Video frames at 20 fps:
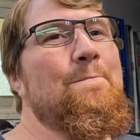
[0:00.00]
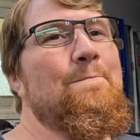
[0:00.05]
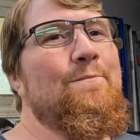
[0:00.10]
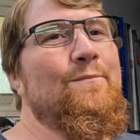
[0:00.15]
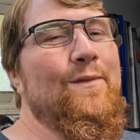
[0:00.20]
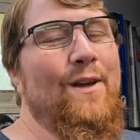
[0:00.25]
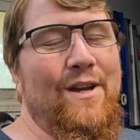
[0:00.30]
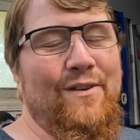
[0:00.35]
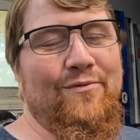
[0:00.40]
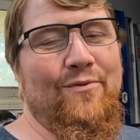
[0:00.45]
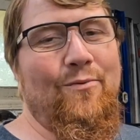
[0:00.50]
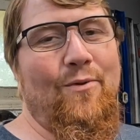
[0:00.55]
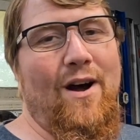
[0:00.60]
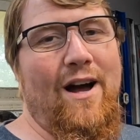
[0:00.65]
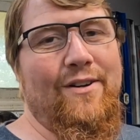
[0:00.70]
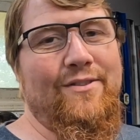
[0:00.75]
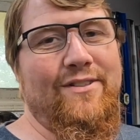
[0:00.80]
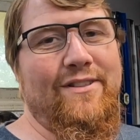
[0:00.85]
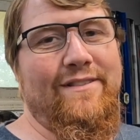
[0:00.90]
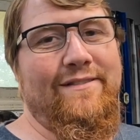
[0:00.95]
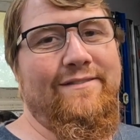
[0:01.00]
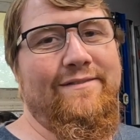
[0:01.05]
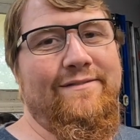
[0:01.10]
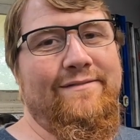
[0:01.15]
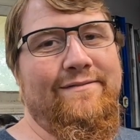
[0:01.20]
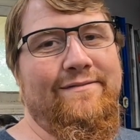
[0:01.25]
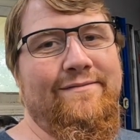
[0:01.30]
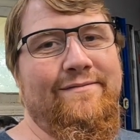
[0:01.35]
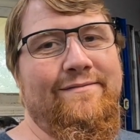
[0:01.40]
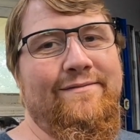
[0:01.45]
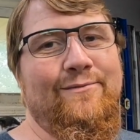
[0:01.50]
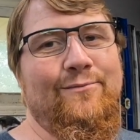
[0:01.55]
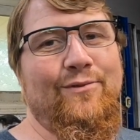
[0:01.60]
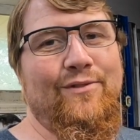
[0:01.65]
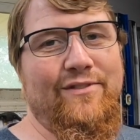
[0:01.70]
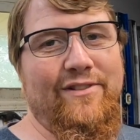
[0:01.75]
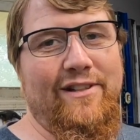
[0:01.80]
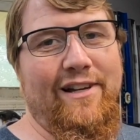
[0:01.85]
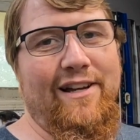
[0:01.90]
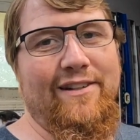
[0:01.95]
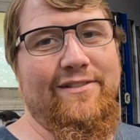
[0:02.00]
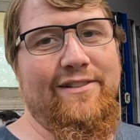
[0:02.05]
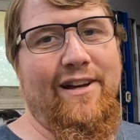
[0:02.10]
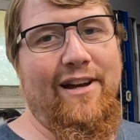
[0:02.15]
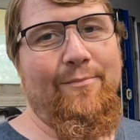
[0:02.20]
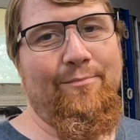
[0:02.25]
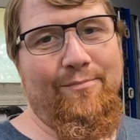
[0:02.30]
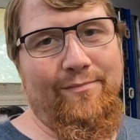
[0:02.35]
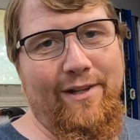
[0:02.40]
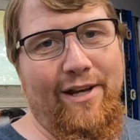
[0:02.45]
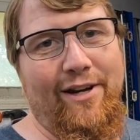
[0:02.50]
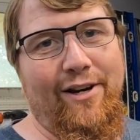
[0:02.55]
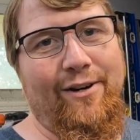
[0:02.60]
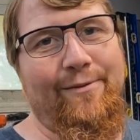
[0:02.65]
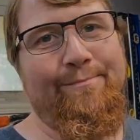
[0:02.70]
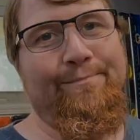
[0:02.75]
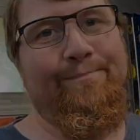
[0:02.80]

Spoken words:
Thanks for watching. We'll see you next time. Later.